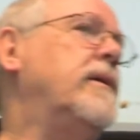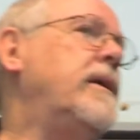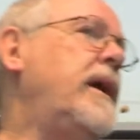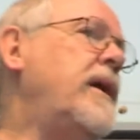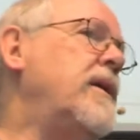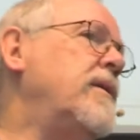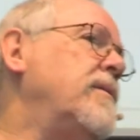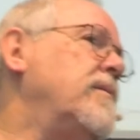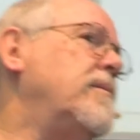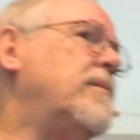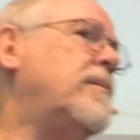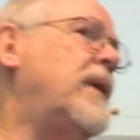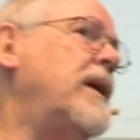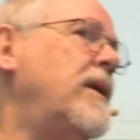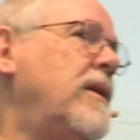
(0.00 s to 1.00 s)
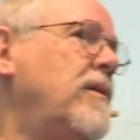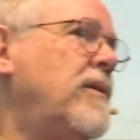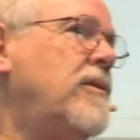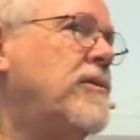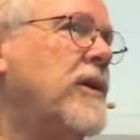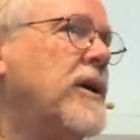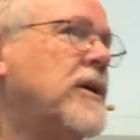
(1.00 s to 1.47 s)
and my
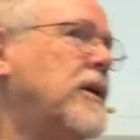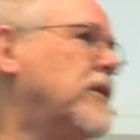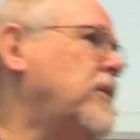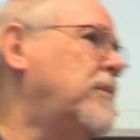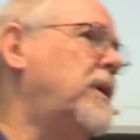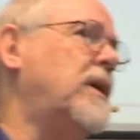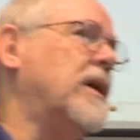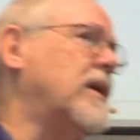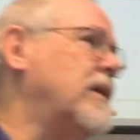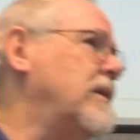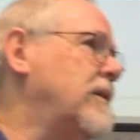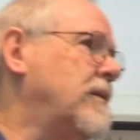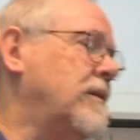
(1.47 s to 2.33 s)
drunk Uncle Buck